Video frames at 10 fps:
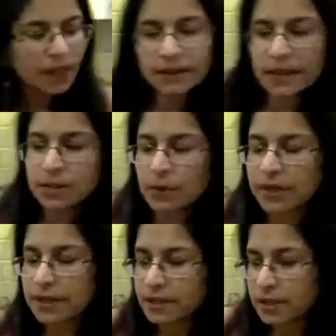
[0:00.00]
That's what
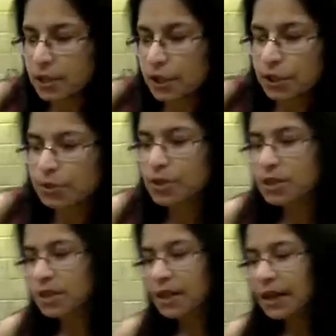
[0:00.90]
it's
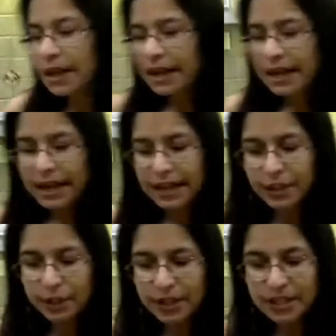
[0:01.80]
used. And
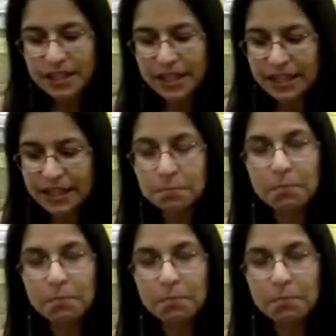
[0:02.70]
you can see it's